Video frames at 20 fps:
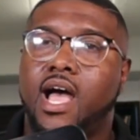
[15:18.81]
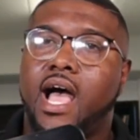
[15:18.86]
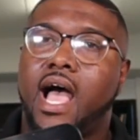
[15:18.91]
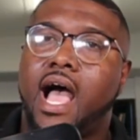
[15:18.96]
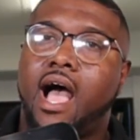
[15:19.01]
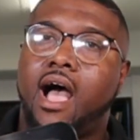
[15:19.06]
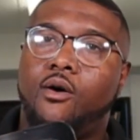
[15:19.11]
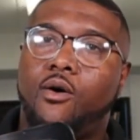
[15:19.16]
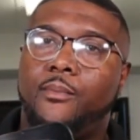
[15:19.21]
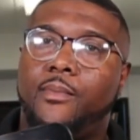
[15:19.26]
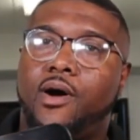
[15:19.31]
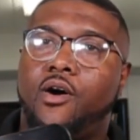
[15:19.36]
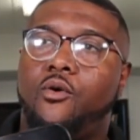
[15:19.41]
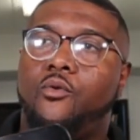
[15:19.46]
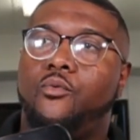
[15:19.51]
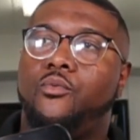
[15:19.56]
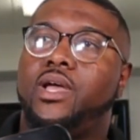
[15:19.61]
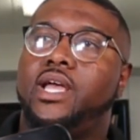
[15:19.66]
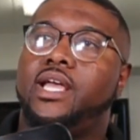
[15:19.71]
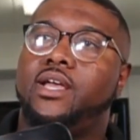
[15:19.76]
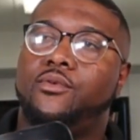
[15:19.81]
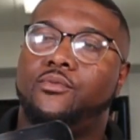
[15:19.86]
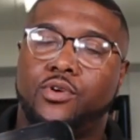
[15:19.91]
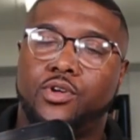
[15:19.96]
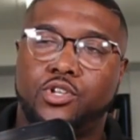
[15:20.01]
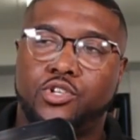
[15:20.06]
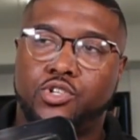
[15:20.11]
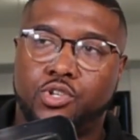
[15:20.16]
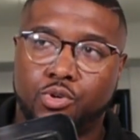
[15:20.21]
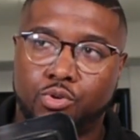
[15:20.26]
how about we
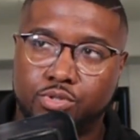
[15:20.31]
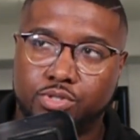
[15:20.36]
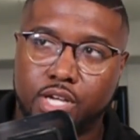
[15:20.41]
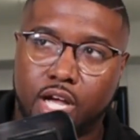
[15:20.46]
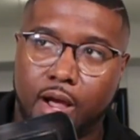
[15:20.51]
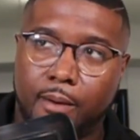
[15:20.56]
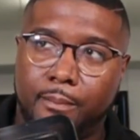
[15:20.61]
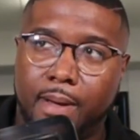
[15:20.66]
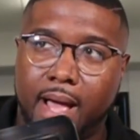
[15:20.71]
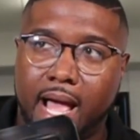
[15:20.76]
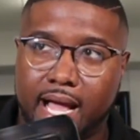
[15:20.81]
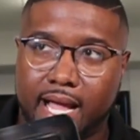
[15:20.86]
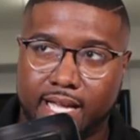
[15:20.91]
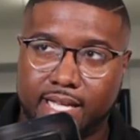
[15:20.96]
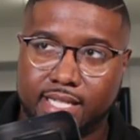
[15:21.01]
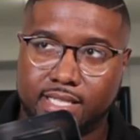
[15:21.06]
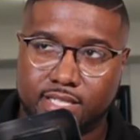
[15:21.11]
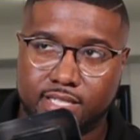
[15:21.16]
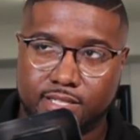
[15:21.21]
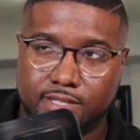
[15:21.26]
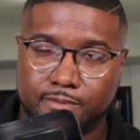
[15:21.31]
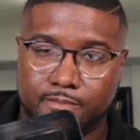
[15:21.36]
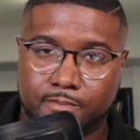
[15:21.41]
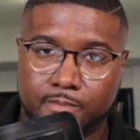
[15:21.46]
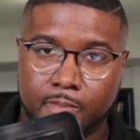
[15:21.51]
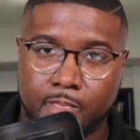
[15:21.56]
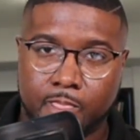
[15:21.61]
reduce our package?